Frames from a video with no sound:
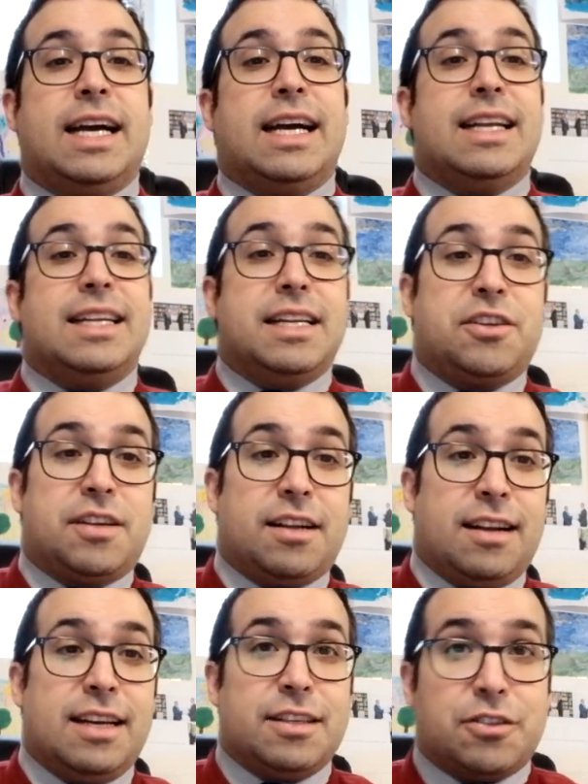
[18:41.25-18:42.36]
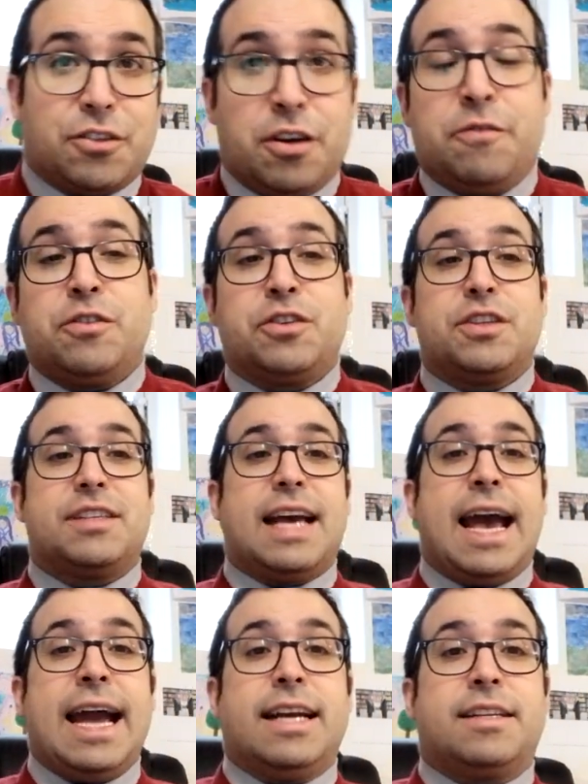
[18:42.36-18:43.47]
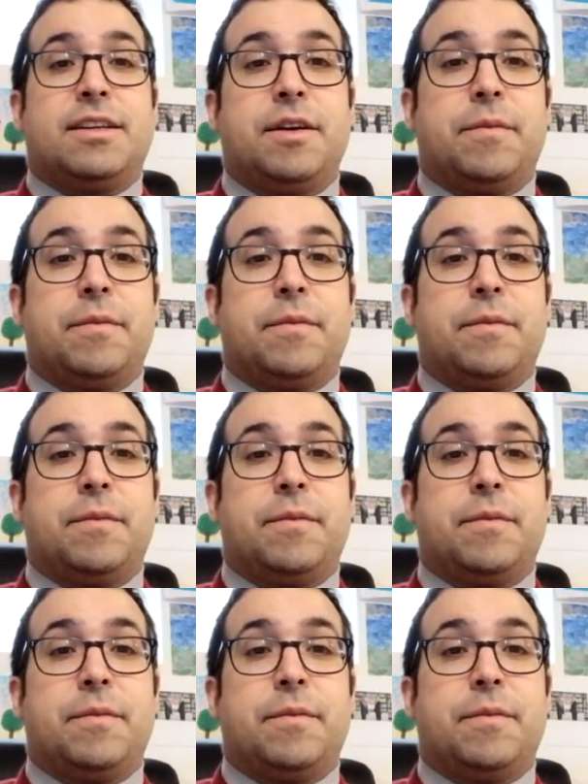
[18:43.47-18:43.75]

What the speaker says: Digital Services Act